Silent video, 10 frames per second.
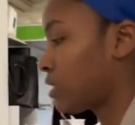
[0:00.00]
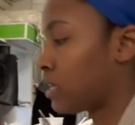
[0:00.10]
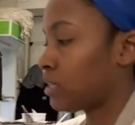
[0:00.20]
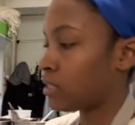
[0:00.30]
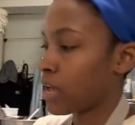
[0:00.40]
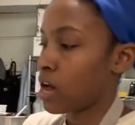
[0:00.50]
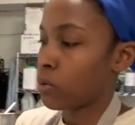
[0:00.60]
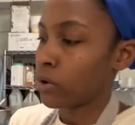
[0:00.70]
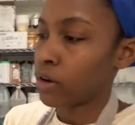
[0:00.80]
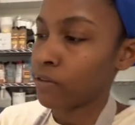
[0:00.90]
is
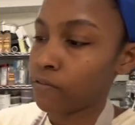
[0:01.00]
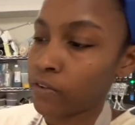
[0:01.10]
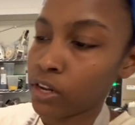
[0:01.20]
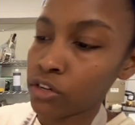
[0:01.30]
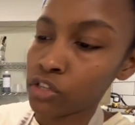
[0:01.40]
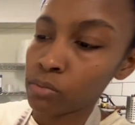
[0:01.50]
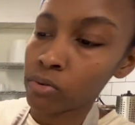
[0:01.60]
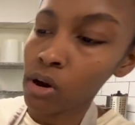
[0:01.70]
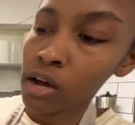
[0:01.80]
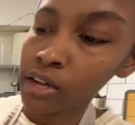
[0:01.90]
our finished
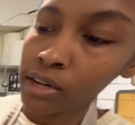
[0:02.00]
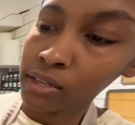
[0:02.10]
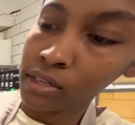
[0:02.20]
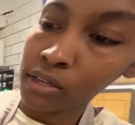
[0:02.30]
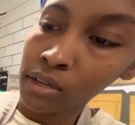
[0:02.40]
product